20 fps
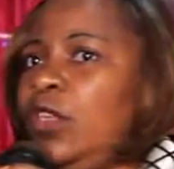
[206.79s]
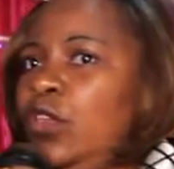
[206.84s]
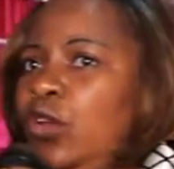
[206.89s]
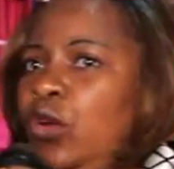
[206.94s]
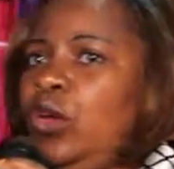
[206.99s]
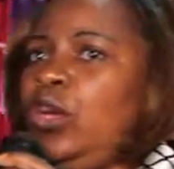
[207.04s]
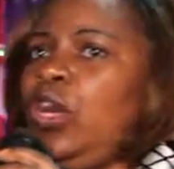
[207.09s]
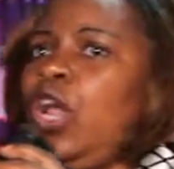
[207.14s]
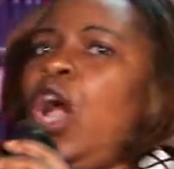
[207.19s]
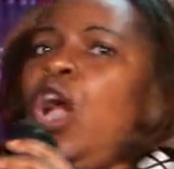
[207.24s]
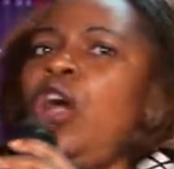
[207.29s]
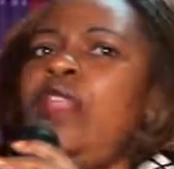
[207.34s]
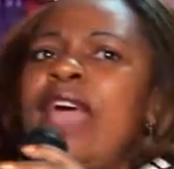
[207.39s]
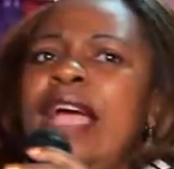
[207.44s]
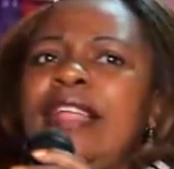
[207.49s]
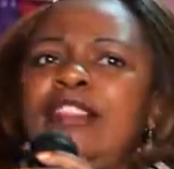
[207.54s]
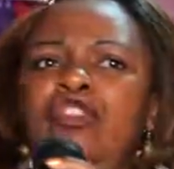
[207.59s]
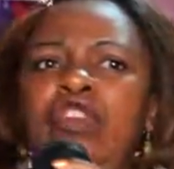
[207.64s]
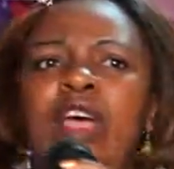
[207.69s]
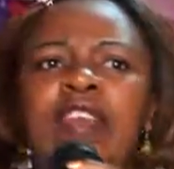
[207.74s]
You know
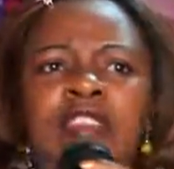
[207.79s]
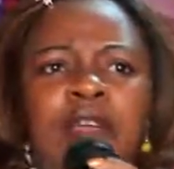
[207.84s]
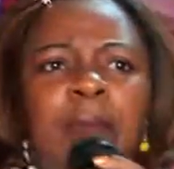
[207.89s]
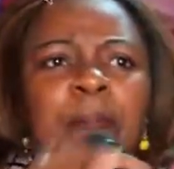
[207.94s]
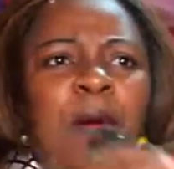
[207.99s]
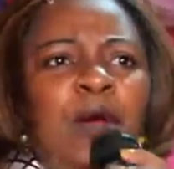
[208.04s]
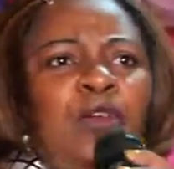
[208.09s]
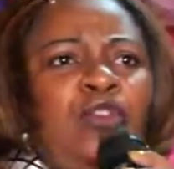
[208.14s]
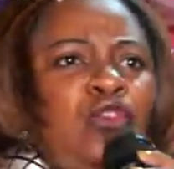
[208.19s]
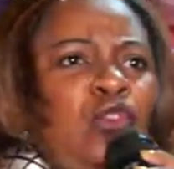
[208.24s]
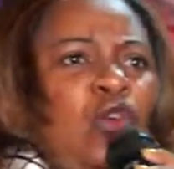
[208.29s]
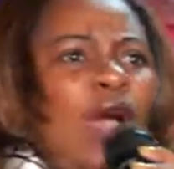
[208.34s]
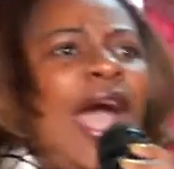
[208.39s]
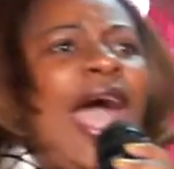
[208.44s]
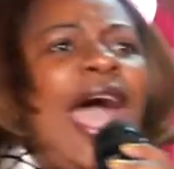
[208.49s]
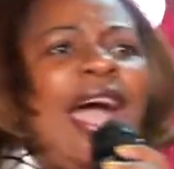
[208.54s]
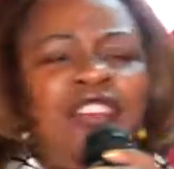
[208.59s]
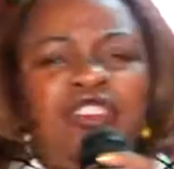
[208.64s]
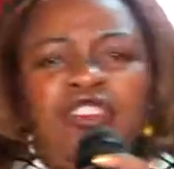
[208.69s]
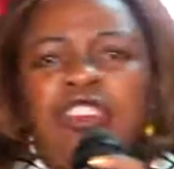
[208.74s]
that you're supposed to
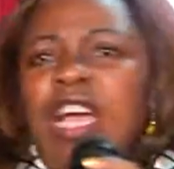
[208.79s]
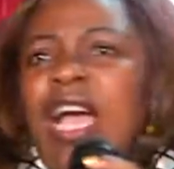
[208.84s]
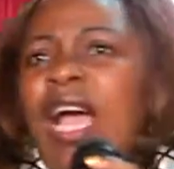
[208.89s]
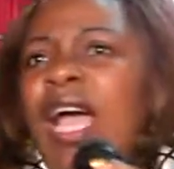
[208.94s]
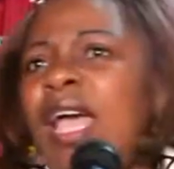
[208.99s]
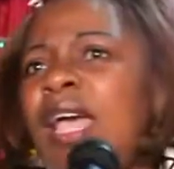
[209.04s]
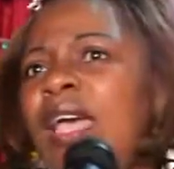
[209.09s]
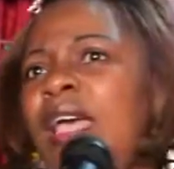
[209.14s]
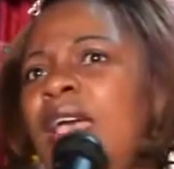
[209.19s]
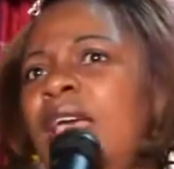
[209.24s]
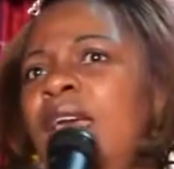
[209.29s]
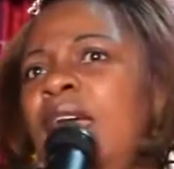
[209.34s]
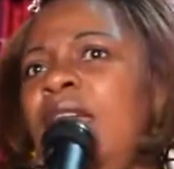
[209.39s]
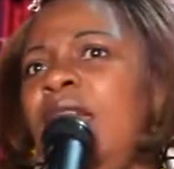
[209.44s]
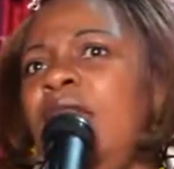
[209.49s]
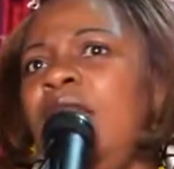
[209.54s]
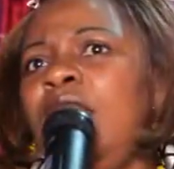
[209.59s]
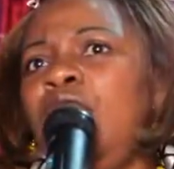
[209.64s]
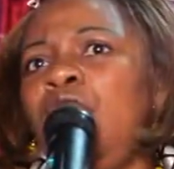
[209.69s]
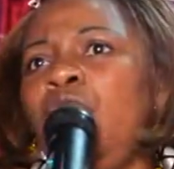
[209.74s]
usher.
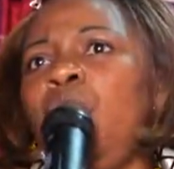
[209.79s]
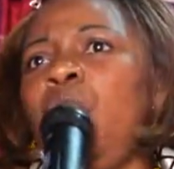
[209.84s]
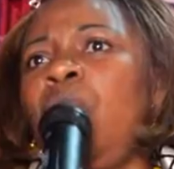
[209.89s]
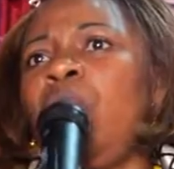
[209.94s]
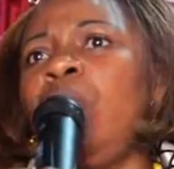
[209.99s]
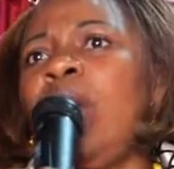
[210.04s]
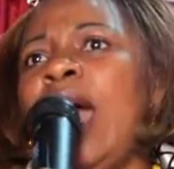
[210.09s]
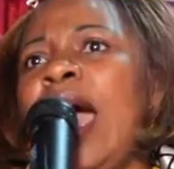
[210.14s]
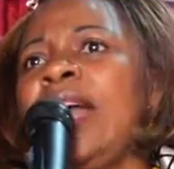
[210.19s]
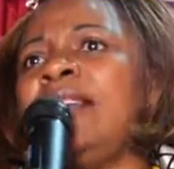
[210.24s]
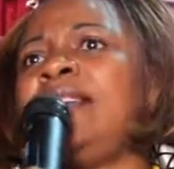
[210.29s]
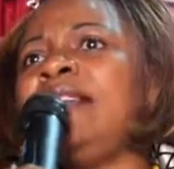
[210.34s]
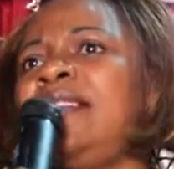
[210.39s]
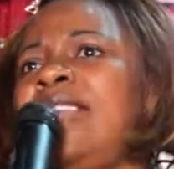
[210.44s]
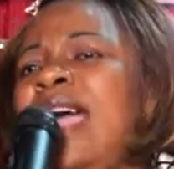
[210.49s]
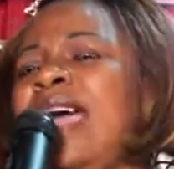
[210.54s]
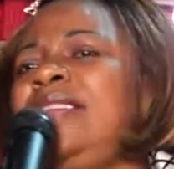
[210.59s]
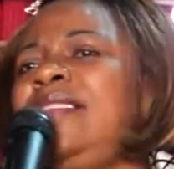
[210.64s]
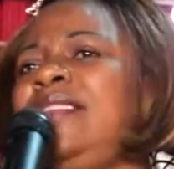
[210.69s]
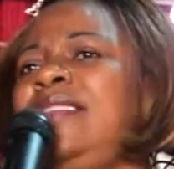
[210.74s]
You are
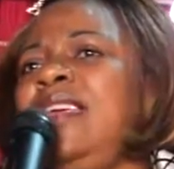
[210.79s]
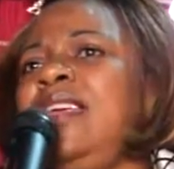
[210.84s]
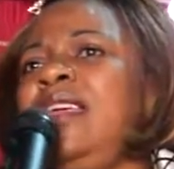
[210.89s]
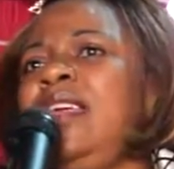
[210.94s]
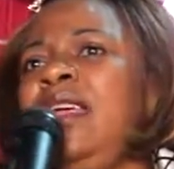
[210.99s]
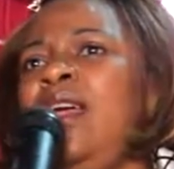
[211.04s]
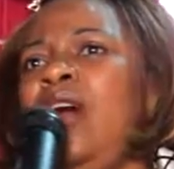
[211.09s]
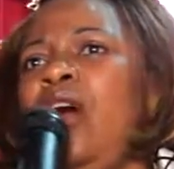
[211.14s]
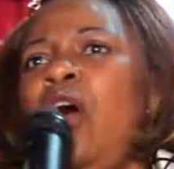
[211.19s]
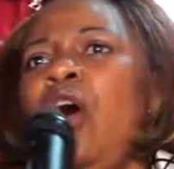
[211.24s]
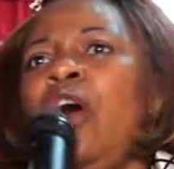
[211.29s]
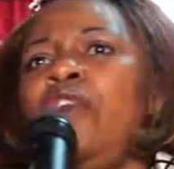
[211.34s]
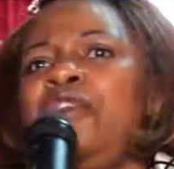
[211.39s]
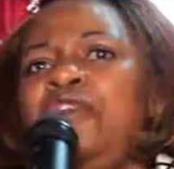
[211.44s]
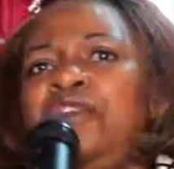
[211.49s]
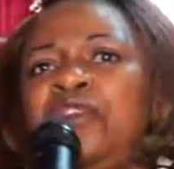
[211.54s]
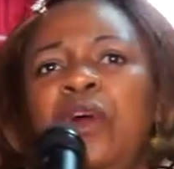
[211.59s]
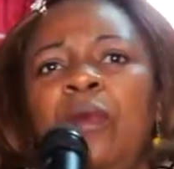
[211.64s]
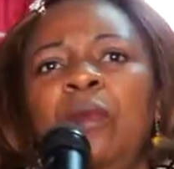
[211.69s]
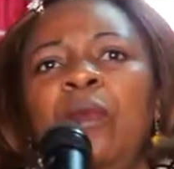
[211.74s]
starting
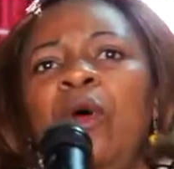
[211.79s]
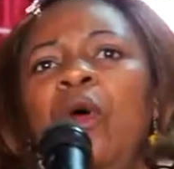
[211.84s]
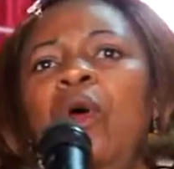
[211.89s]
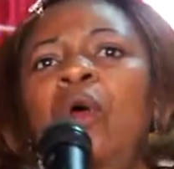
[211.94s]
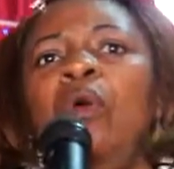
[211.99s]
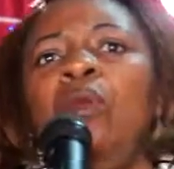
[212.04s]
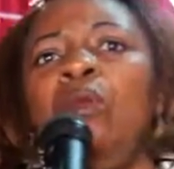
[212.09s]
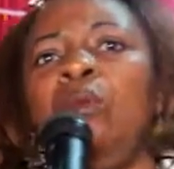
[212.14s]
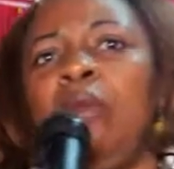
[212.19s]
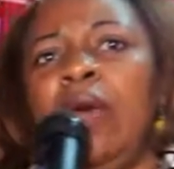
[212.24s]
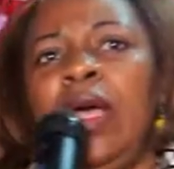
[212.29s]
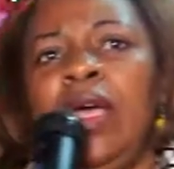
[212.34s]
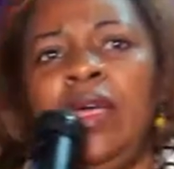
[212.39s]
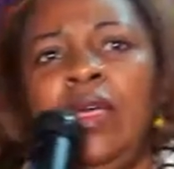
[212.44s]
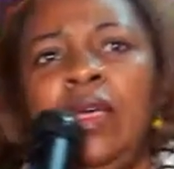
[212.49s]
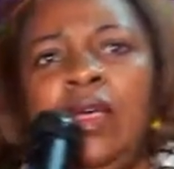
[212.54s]
off from home